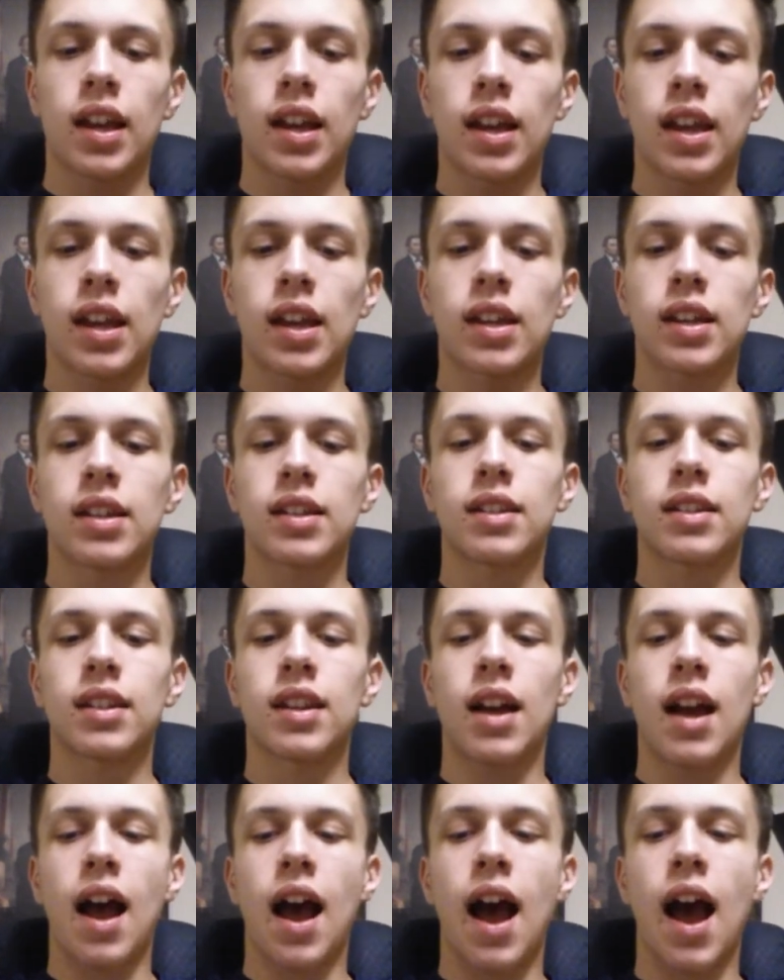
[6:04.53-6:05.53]

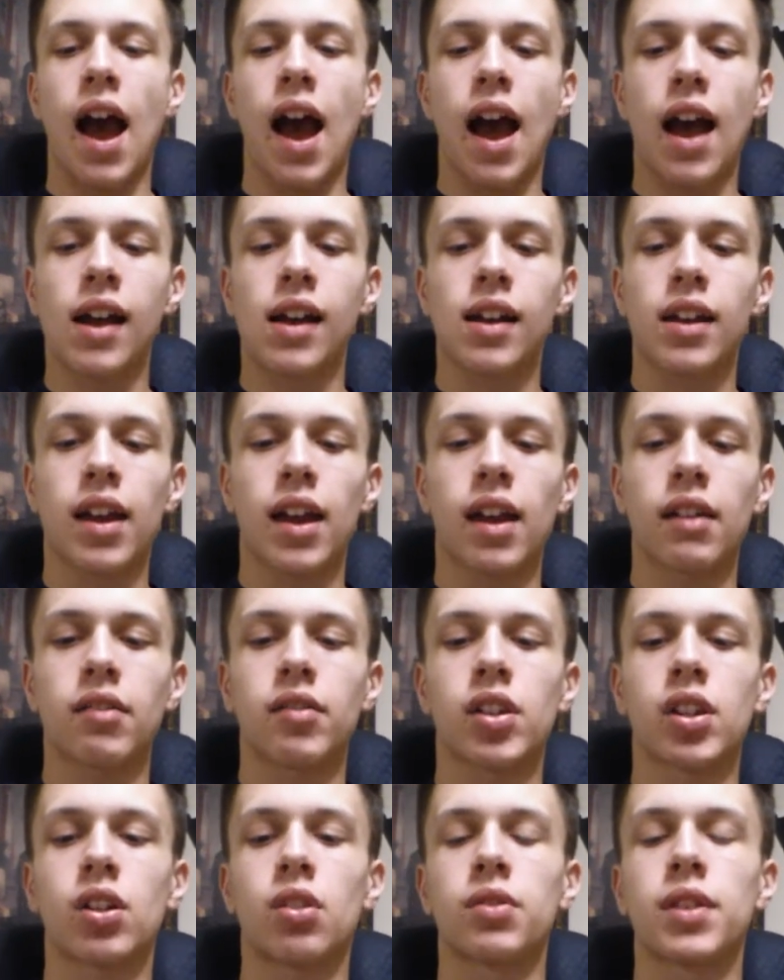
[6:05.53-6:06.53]
And
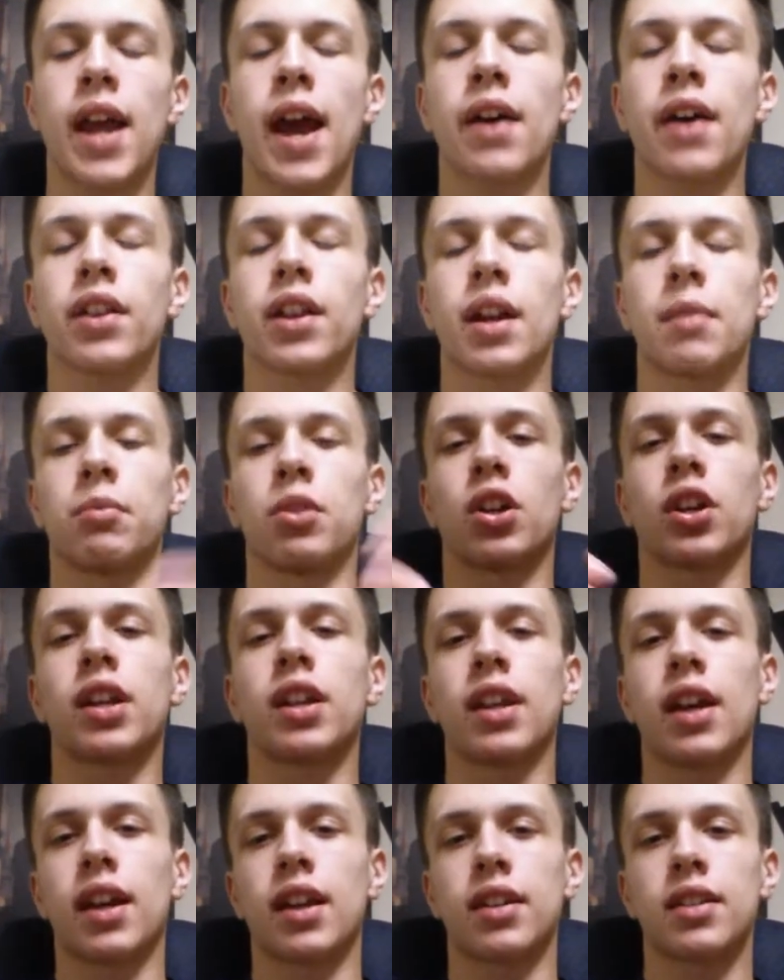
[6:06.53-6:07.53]
now that I'm
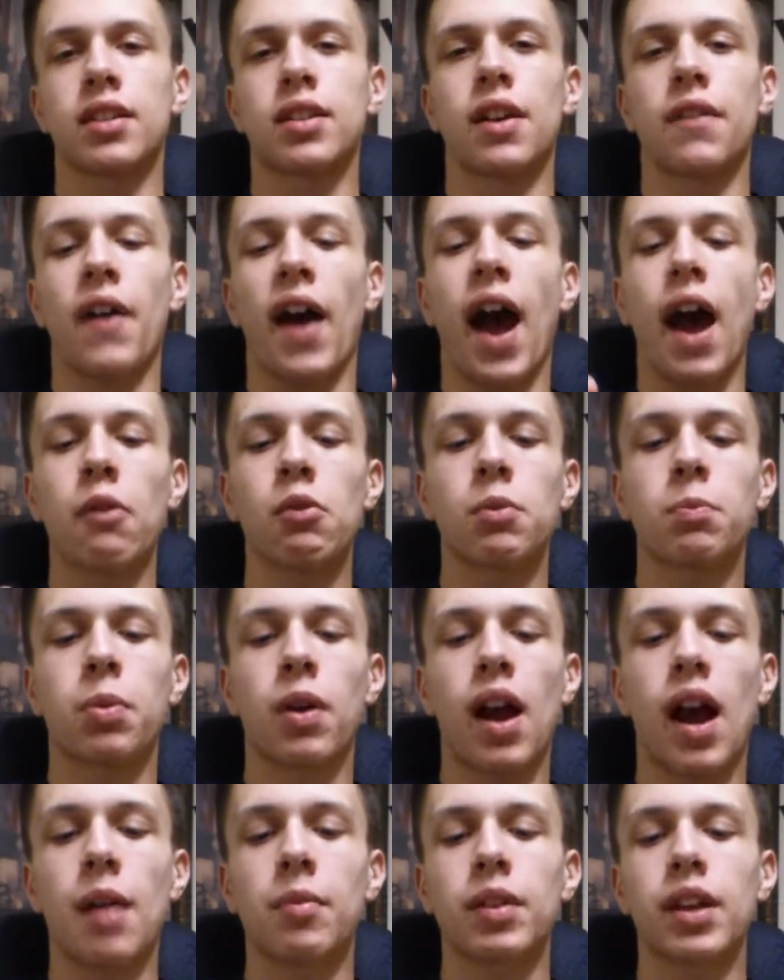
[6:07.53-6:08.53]
looking at it and stuff, I would
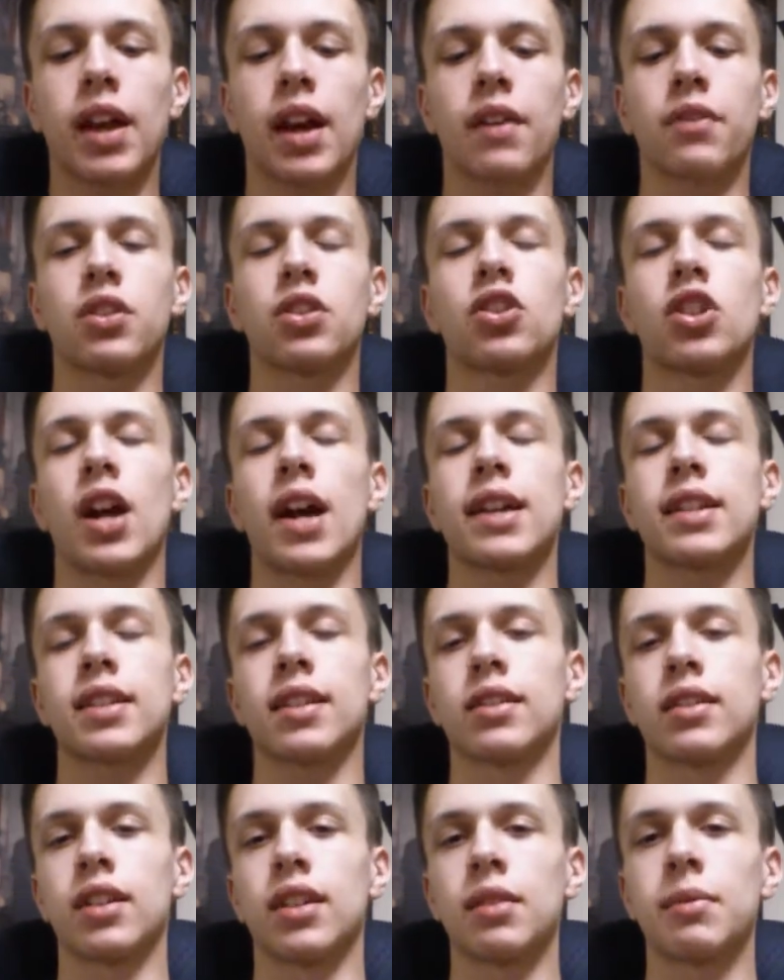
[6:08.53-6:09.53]
probably have the Giants a
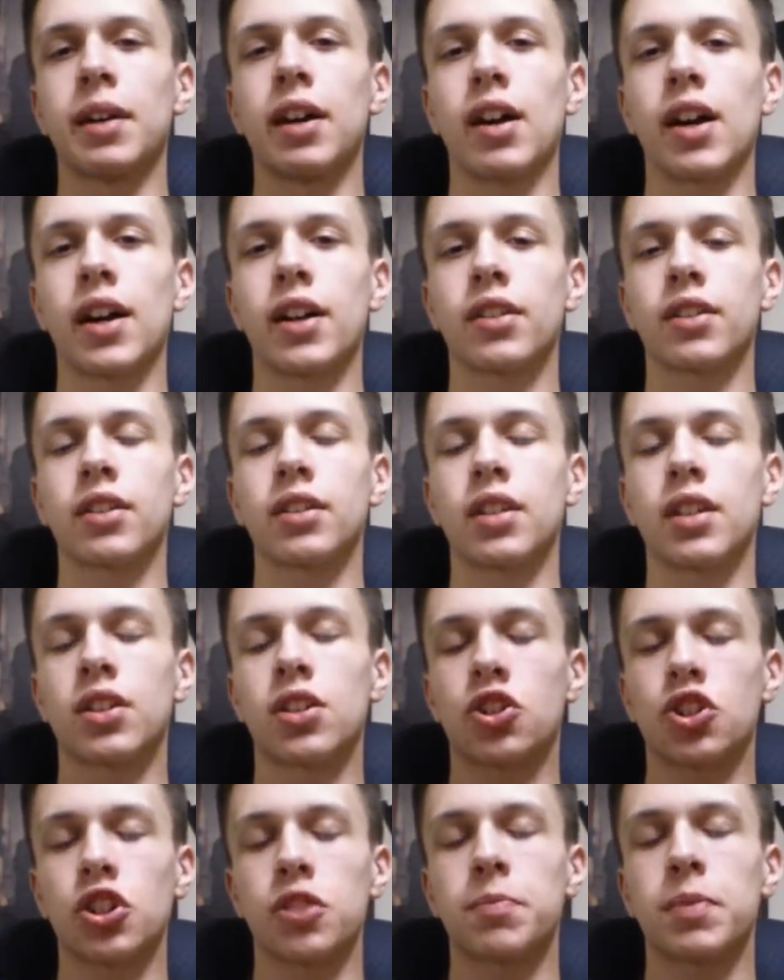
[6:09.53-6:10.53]
little bit higher than
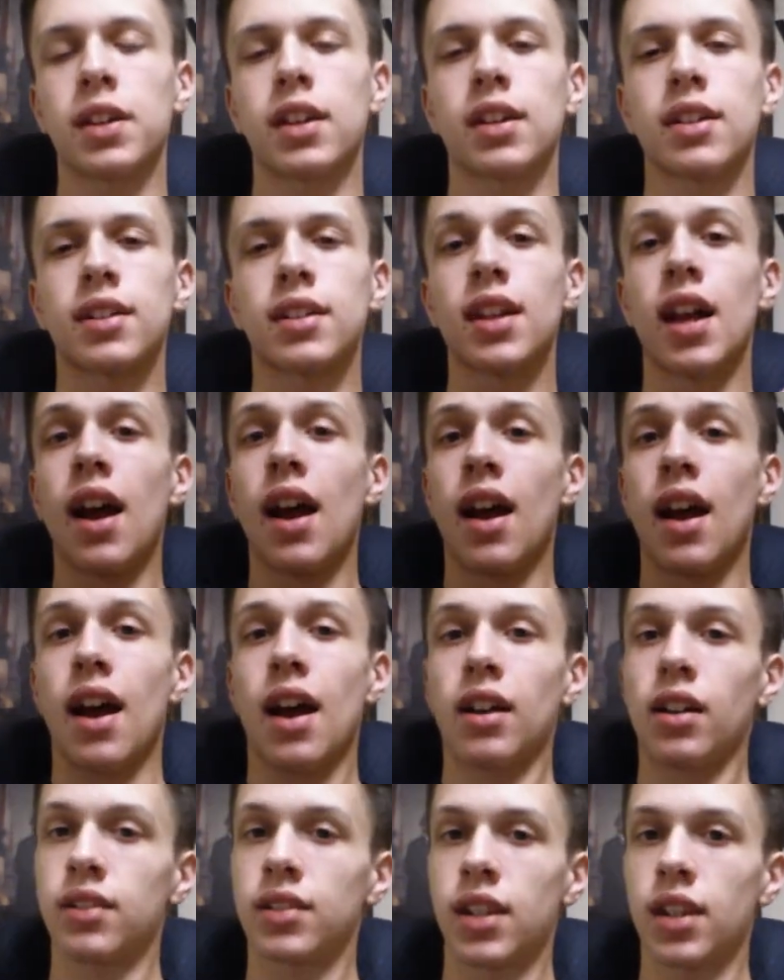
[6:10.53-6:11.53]
this just because
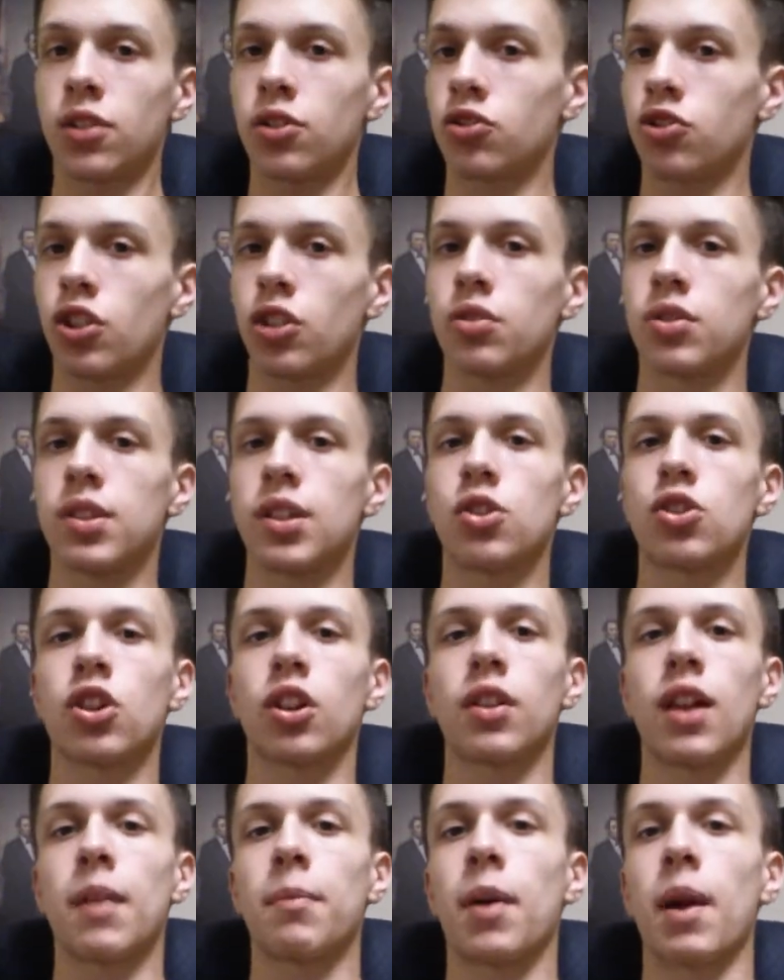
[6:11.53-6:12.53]
Daniel Jones did
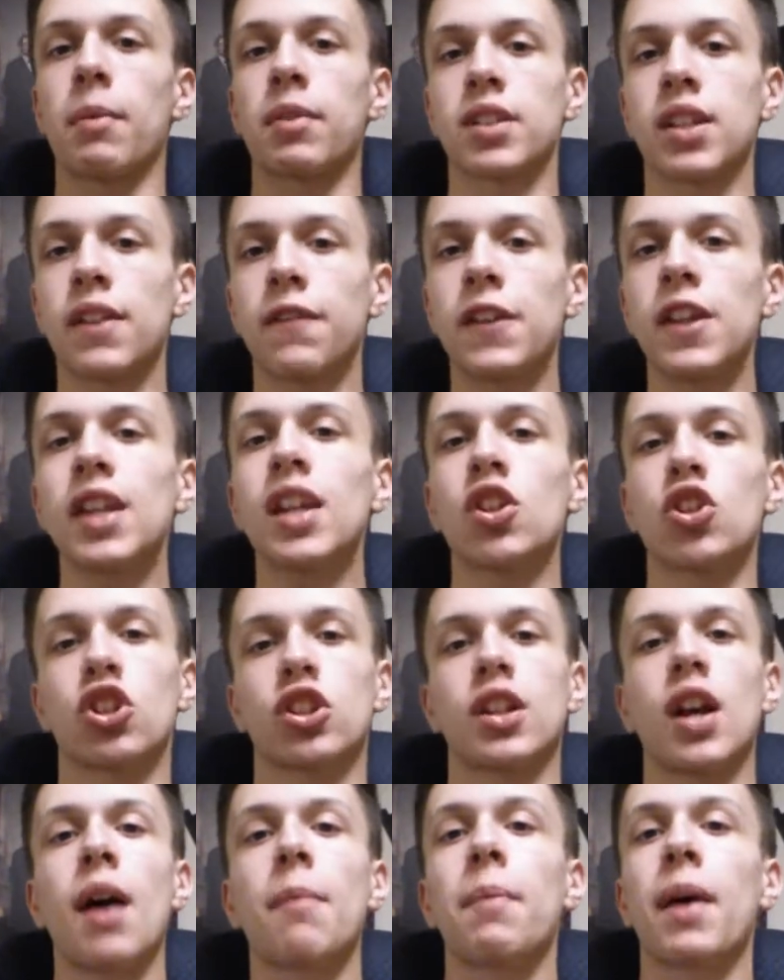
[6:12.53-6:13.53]
show a lot of promise. If he can
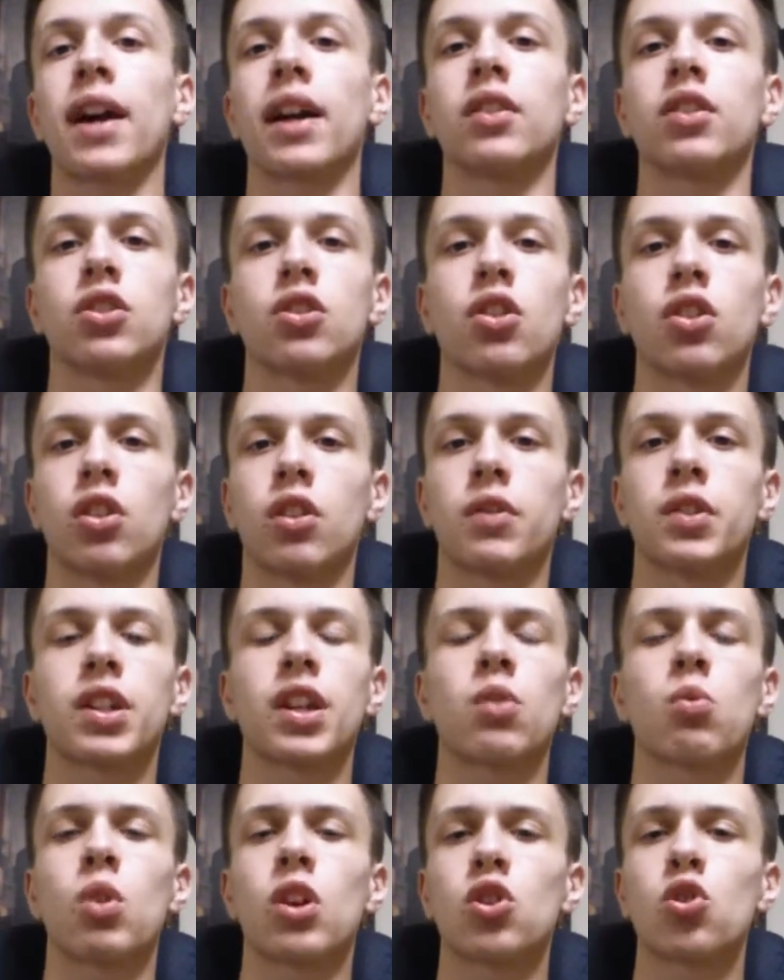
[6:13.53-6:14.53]
just cut back on the turnovers, he
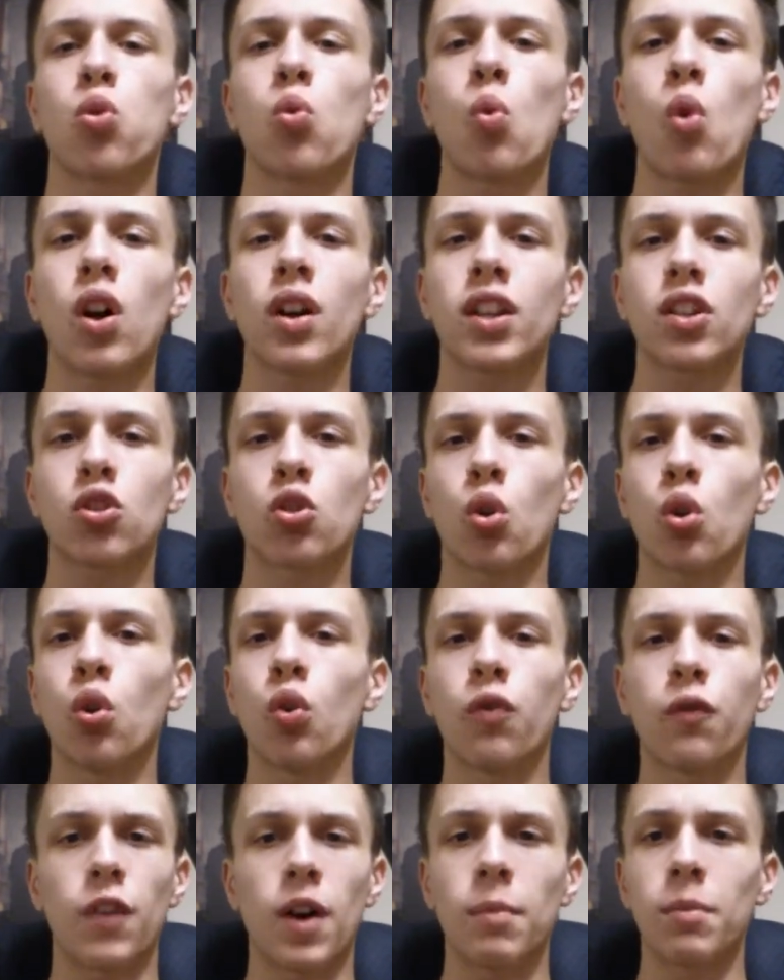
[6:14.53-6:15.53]
had,
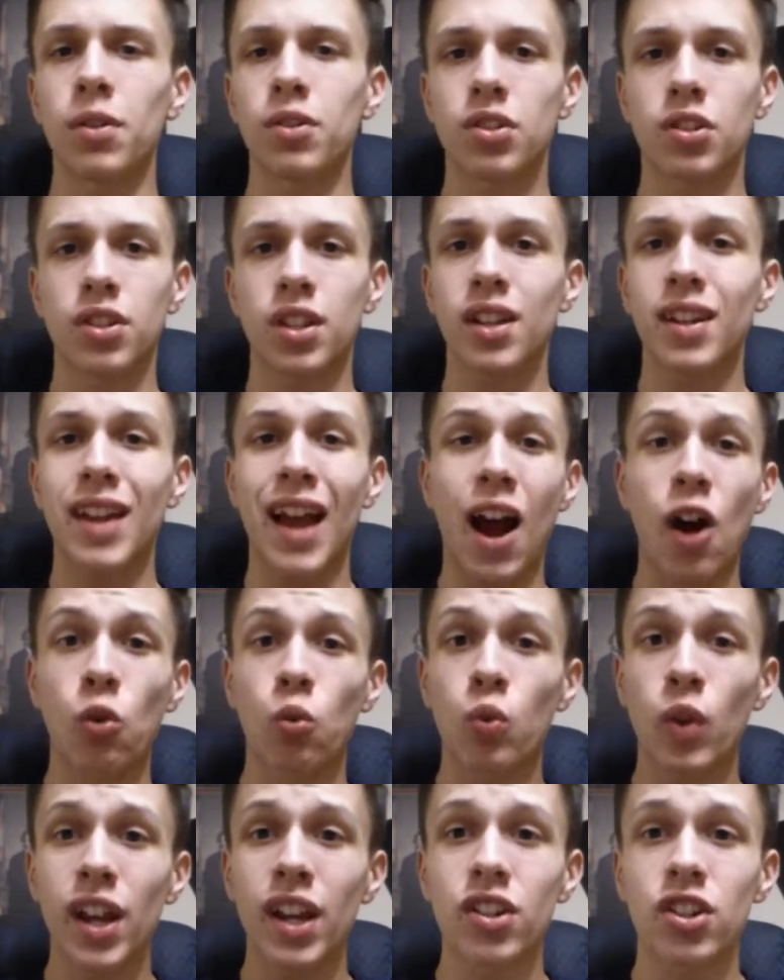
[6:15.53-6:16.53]
22 fumbles or something
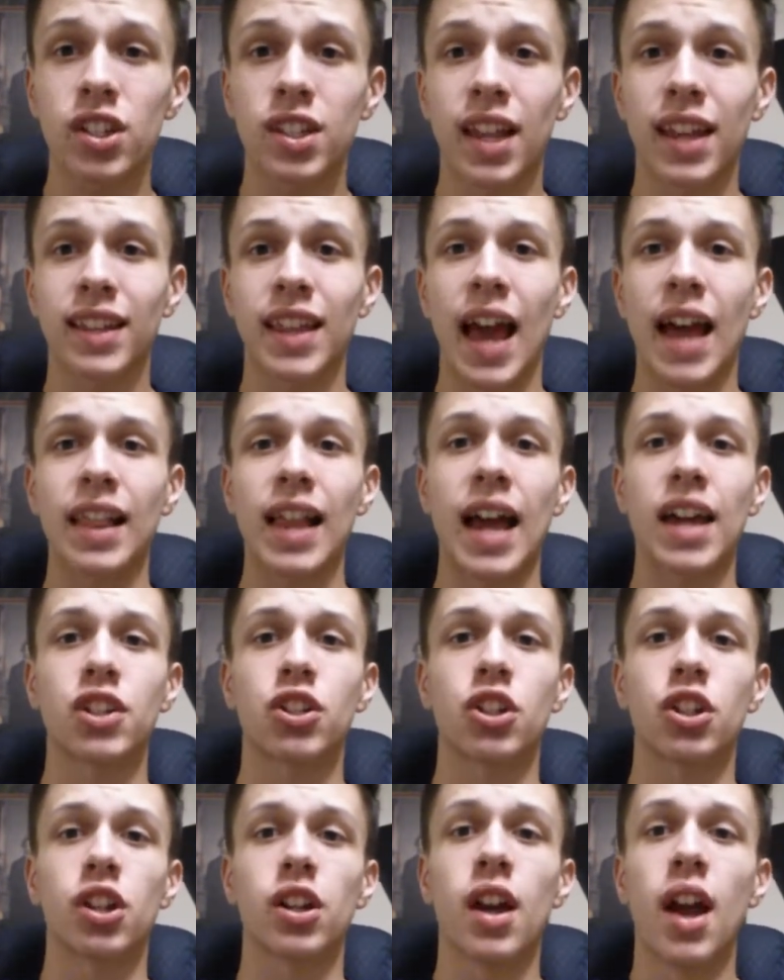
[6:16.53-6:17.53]
outrageous like that
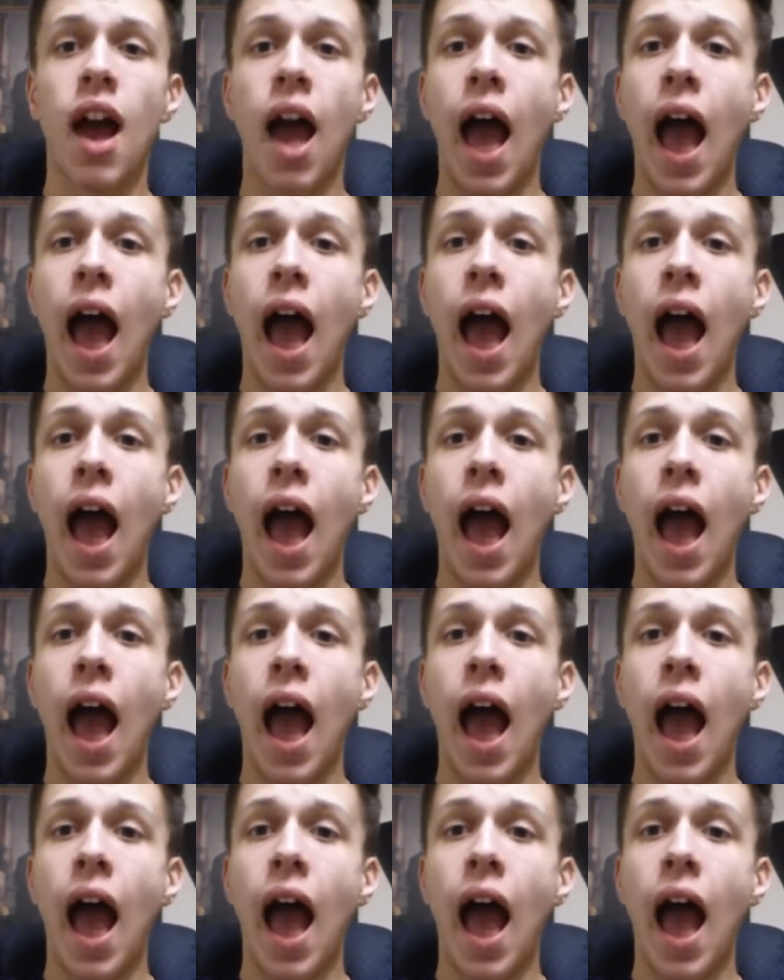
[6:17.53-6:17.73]
last year.